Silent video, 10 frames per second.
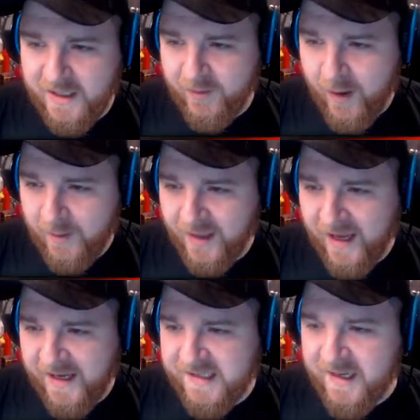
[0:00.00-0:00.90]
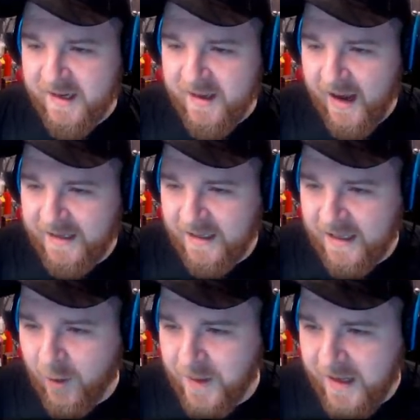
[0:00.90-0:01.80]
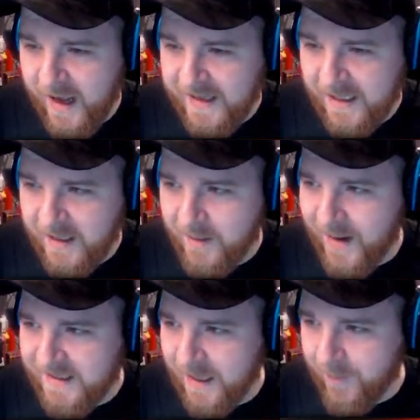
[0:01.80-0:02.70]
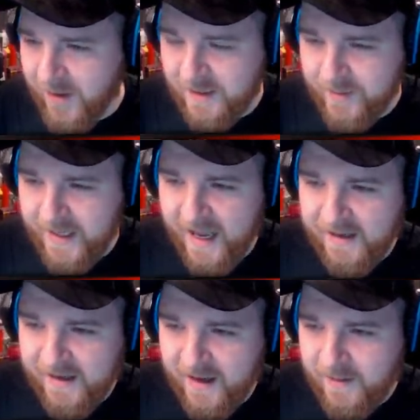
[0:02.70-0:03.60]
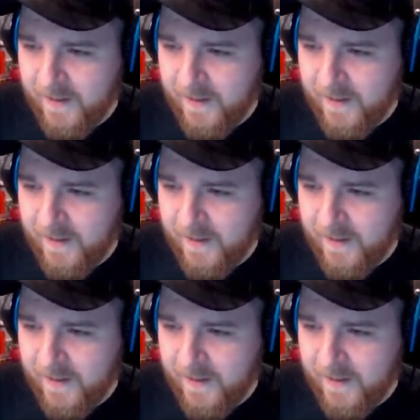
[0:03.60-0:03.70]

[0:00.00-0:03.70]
right place, and I'll help you guys out the best I possibly can again.